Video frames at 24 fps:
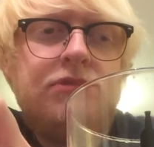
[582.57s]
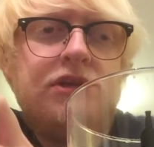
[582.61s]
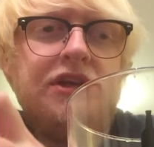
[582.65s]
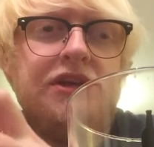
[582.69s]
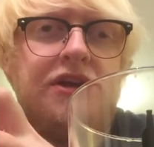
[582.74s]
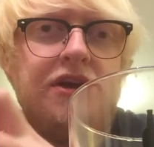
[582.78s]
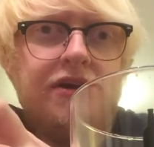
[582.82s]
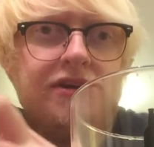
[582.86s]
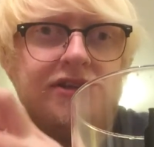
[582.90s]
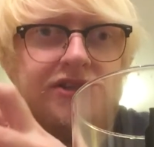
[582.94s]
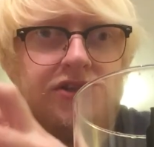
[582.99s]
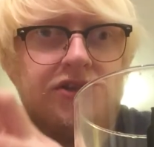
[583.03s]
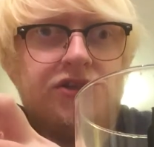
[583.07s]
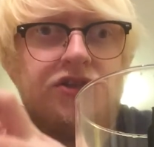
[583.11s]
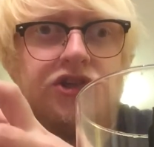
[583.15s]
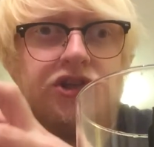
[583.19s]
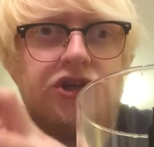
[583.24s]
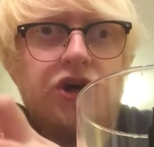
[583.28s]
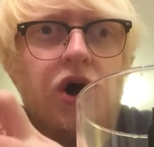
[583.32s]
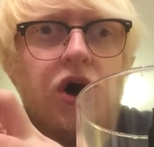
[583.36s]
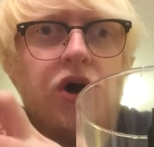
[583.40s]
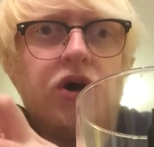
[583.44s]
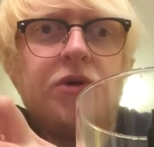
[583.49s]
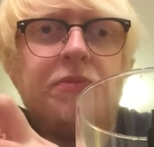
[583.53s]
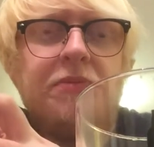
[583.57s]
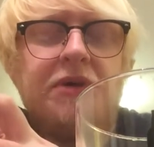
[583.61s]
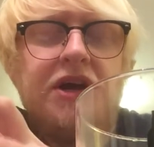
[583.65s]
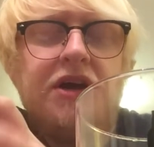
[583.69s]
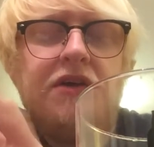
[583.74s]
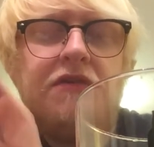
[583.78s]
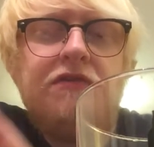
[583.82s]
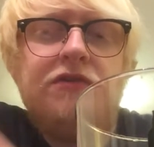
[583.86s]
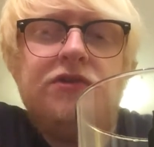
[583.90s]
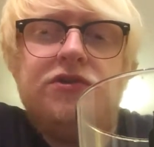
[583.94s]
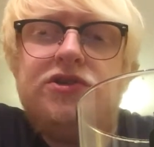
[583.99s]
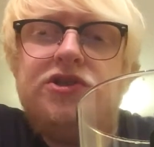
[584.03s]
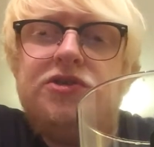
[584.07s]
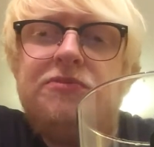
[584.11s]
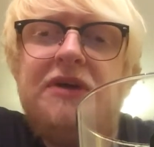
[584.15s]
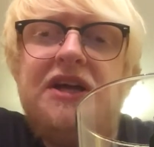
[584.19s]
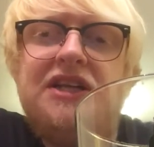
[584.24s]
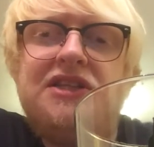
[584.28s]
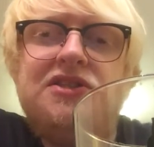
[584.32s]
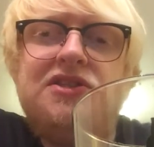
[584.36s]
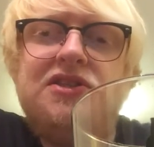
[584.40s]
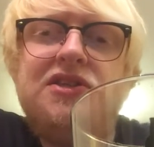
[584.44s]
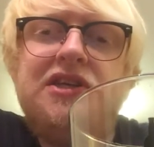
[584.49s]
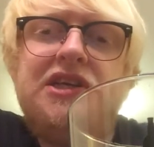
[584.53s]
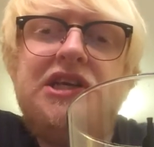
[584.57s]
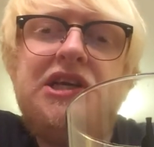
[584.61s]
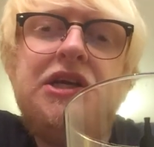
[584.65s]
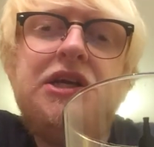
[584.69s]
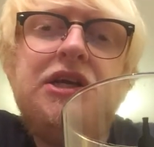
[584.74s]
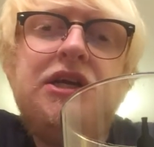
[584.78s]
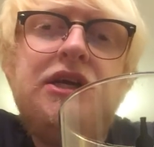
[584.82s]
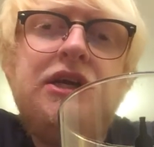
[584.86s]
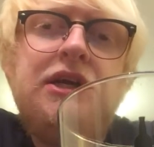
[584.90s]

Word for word: you know, it's just dark beer fundamentally.